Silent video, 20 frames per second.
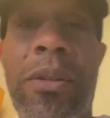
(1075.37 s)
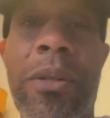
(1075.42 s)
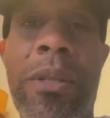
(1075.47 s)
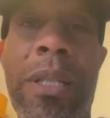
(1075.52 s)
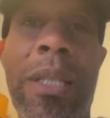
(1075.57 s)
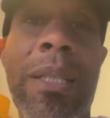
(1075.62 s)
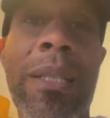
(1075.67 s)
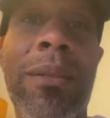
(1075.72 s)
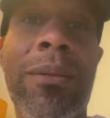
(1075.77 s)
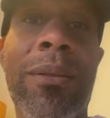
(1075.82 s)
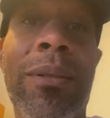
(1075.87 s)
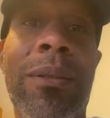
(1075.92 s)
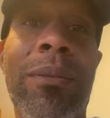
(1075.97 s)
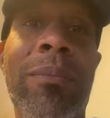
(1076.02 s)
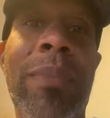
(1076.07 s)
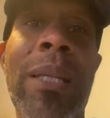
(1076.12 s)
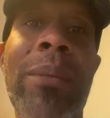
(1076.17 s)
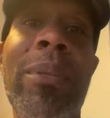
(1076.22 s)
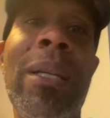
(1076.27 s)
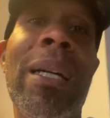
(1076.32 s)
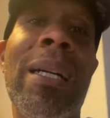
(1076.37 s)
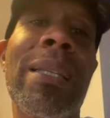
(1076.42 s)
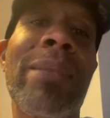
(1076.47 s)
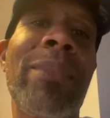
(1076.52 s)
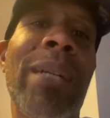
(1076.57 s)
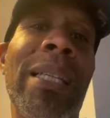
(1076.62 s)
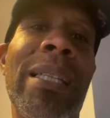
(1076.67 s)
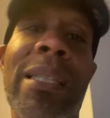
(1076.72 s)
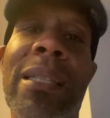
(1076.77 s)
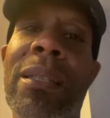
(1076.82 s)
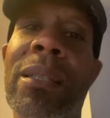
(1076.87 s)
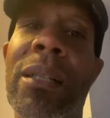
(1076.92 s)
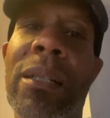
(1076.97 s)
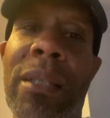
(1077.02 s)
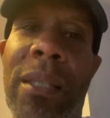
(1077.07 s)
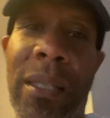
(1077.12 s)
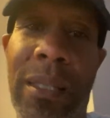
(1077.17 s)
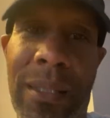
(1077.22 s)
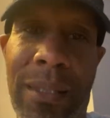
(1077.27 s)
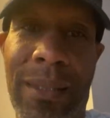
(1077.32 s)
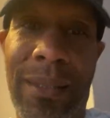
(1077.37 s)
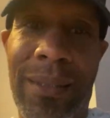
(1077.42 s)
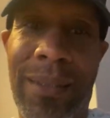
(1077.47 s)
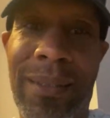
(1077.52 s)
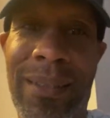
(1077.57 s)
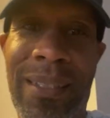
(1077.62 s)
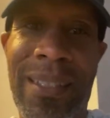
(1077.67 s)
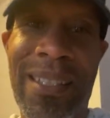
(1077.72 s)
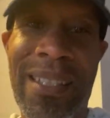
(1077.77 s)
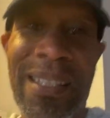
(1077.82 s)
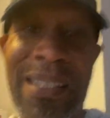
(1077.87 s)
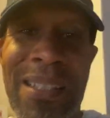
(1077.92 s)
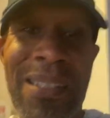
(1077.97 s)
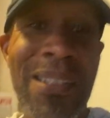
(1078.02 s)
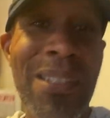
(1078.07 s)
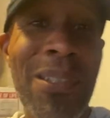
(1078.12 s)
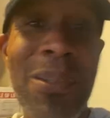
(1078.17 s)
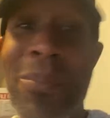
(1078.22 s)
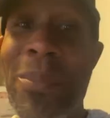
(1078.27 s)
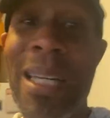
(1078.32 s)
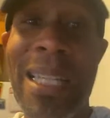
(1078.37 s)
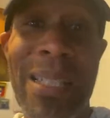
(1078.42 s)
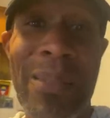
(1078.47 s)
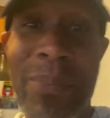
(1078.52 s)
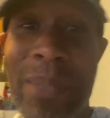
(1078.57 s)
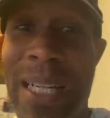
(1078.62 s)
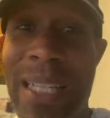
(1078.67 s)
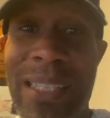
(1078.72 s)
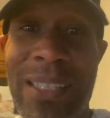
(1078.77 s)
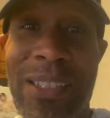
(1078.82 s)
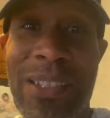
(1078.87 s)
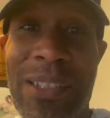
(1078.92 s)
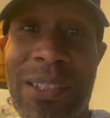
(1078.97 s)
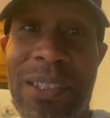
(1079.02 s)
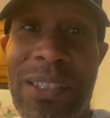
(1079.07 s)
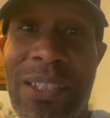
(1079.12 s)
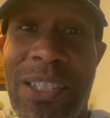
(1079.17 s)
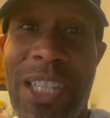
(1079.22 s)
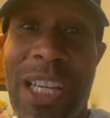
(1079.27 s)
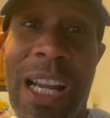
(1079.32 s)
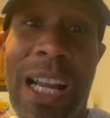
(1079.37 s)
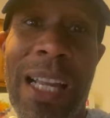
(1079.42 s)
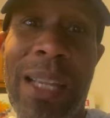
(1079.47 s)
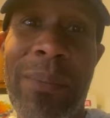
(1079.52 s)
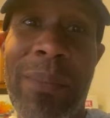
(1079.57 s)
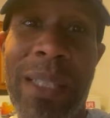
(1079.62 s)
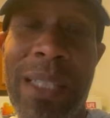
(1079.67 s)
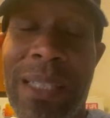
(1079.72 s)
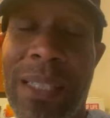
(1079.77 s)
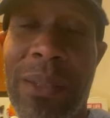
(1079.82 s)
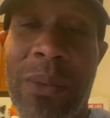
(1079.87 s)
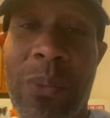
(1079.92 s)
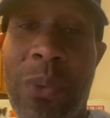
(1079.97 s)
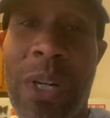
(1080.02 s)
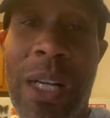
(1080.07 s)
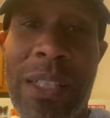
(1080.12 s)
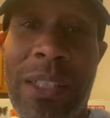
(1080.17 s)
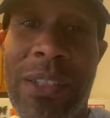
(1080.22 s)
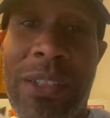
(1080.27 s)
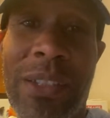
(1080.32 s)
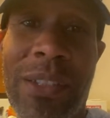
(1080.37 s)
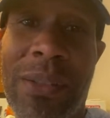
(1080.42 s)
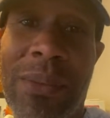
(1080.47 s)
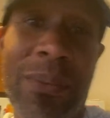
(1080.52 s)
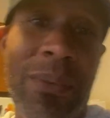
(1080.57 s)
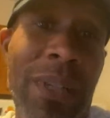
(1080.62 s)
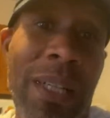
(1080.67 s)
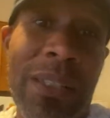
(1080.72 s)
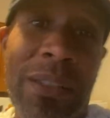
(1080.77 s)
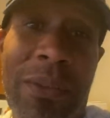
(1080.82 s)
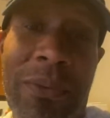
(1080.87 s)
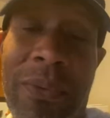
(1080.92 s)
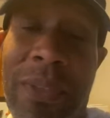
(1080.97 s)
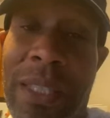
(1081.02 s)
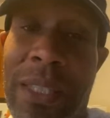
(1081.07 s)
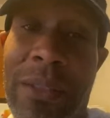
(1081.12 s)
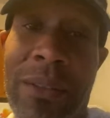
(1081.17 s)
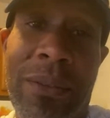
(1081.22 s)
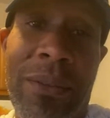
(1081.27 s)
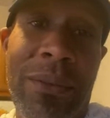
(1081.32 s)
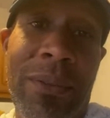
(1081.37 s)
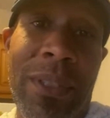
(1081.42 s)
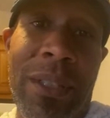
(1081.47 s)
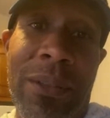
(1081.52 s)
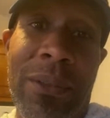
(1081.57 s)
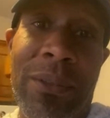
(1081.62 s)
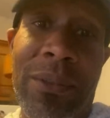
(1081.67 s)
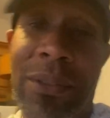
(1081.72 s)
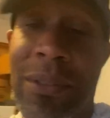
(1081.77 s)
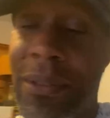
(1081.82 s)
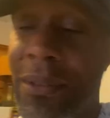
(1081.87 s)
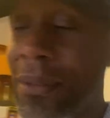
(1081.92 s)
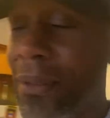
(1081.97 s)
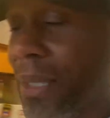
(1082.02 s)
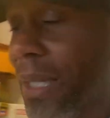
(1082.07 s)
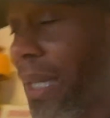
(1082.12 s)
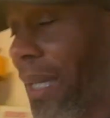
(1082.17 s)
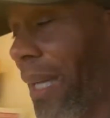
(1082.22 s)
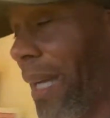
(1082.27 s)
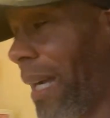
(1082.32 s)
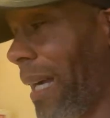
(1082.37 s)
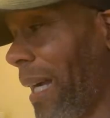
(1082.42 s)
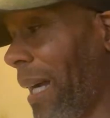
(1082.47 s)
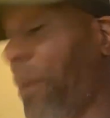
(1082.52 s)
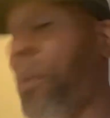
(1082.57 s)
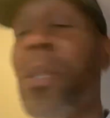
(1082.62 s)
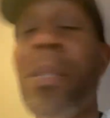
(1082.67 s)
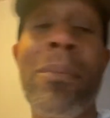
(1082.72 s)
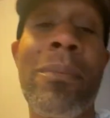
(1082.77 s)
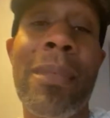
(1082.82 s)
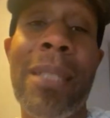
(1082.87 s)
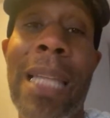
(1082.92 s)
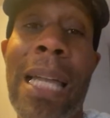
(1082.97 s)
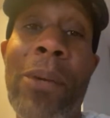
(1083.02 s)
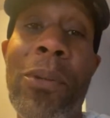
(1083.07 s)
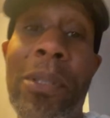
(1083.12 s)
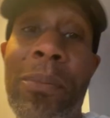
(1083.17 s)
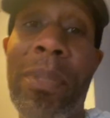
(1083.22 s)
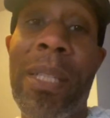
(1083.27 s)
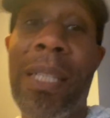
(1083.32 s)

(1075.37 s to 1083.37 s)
I don't know. Maybe I might get lucky and somebody might just chime in and watch the video. Who knows? That would be